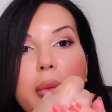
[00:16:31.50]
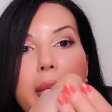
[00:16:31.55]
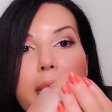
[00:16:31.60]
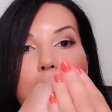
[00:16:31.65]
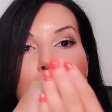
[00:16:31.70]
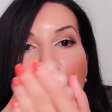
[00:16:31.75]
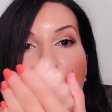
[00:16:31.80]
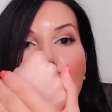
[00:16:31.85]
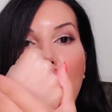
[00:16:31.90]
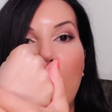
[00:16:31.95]
bit
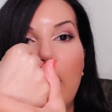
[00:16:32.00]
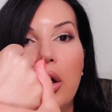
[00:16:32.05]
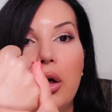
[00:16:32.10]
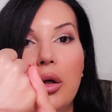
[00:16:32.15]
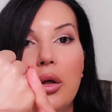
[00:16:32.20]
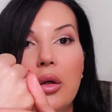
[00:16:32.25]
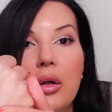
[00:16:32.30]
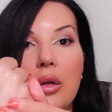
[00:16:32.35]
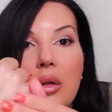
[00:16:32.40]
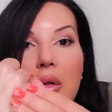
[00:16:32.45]

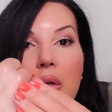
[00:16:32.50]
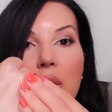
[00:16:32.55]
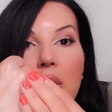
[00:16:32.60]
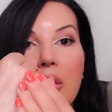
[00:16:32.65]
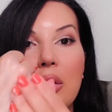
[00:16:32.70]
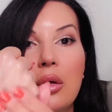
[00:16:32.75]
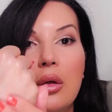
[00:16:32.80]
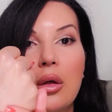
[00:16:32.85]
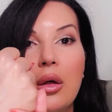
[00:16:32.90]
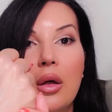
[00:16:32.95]
more
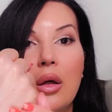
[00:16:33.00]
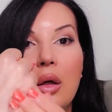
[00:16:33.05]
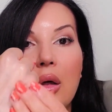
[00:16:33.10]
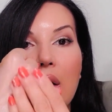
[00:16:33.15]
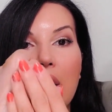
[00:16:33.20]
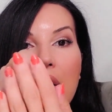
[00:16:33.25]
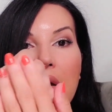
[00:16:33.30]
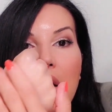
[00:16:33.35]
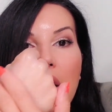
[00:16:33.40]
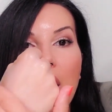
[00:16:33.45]

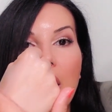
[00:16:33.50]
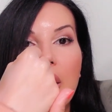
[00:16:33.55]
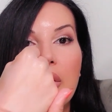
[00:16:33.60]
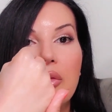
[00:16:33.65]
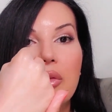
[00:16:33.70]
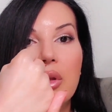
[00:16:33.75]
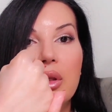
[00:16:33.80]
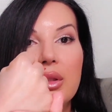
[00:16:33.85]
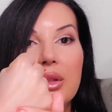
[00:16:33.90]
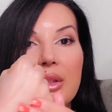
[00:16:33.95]

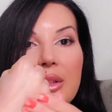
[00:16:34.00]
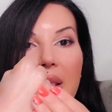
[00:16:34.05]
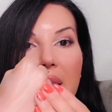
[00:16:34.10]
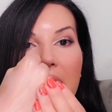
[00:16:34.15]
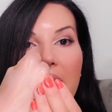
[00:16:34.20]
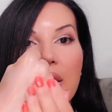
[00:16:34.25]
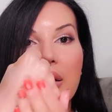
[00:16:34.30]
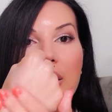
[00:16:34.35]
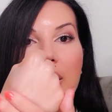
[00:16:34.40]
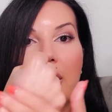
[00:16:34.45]
of the
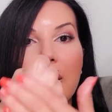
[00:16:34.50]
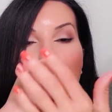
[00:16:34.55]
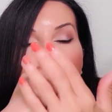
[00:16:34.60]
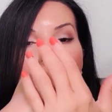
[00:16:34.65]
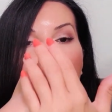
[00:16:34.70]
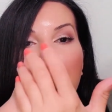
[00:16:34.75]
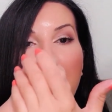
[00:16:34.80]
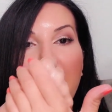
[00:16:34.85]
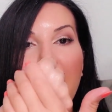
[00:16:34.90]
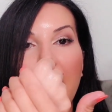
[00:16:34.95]
zinc,
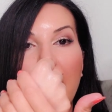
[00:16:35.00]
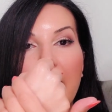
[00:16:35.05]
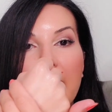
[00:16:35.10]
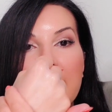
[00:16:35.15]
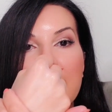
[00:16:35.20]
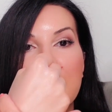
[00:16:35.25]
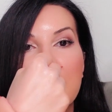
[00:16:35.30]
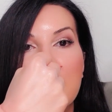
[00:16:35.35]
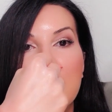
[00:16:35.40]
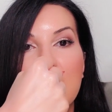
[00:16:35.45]

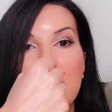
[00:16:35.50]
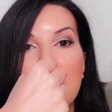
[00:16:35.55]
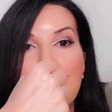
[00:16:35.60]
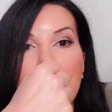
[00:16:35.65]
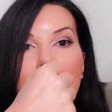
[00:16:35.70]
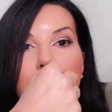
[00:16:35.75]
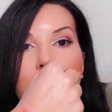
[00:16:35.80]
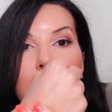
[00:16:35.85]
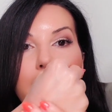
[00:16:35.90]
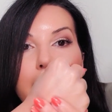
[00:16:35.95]
but
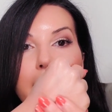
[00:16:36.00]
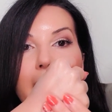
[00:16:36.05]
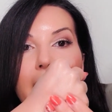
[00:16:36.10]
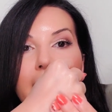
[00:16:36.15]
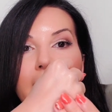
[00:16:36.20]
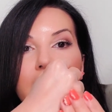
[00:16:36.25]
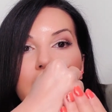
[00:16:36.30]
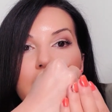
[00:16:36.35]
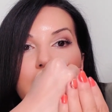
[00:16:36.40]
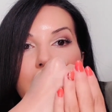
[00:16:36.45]
it
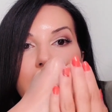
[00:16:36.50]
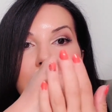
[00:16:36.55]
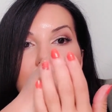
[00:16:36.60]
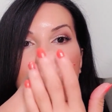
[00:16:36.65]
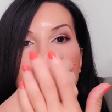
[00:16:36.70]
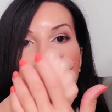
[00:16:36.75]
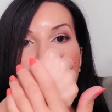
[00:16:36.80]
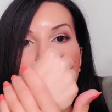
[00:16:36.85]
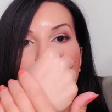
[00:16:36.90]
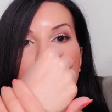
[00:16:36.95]
penetrates
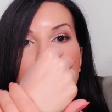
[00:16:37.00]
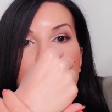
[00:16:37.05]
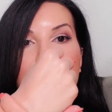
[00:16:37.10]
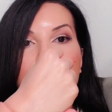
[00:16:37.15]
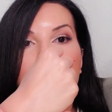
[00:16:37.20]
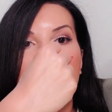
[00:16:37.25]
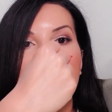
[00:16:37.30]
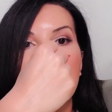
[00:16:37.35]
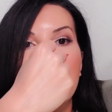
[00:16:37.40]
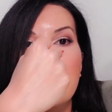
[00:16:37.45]
into the
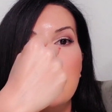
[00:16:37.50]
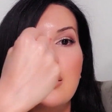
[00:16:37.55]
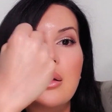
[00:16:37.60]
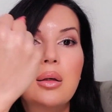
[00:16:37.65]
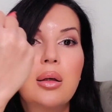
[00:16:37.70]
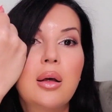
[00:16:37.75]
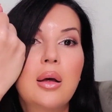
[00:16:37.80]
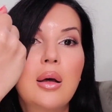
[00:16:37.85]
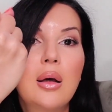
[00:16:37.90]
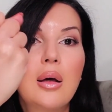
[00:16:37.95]
skin
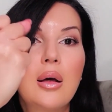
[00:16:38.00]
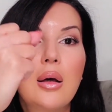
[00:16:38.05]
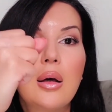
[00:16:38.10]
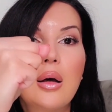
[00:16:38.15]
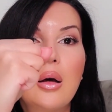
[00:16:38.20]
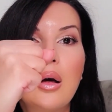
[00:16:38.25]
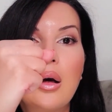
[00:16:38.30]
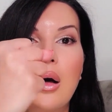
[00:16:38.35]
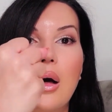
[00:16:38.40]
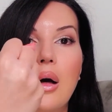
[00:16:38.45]

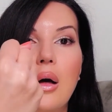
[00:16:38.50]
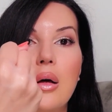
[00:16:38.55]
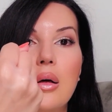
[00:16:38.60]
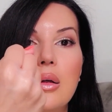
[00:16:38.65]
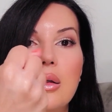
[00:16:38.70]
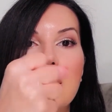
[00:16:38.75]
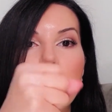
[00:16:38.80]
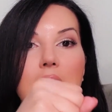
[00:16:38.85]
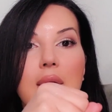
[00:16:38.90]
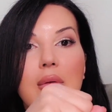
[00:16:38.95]

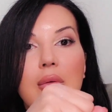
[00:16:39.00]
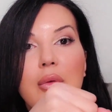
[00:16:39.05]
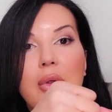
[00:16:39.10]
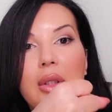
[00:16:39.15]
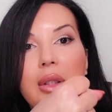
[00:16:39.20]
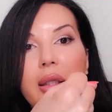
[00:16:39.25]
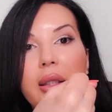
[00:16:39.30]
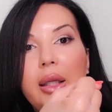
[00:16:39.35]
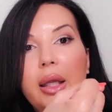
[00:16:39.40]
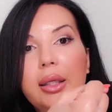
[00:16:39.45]

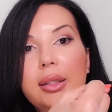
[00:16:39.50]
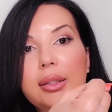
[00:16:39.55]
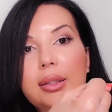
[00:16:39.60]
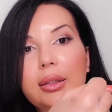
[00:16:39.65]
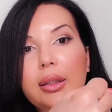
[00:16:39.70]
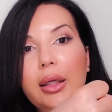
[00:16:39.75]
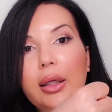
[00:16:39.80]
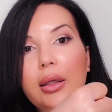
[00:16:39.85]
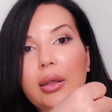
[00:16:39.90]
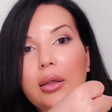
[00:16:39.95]
really
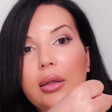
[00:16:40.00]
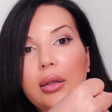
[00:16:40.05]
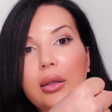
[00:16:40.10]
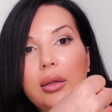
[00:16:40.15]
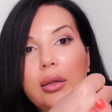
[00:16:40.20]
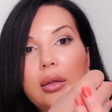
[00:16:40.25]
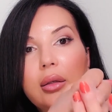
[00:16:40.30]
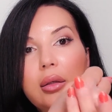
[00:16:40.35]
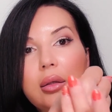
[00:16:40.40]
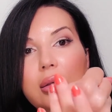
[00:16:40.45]
nicely.
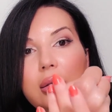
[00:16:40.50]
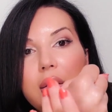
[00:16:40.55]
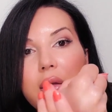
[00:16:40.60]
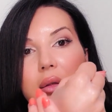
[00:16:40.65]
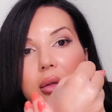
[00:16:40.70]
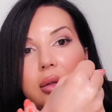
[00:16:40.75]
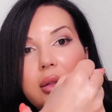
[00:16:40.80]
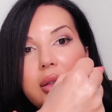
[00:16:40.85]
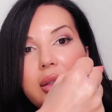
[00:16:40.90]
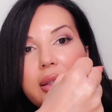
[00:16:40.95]

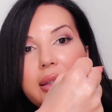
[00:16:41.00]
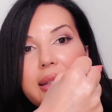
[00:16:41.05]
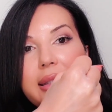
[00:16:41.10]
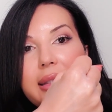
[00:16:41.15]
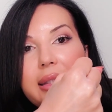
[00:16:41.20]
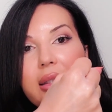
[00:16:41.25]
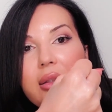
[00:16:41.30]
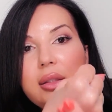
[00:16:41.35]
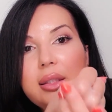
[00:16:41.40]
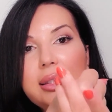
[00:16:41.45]
You can
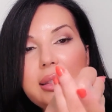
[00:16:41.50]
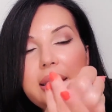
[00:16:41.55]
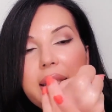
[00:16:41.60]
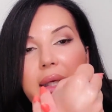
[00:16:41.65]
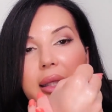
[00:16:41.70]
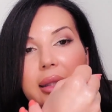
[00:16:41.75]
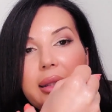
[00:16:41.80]
still see a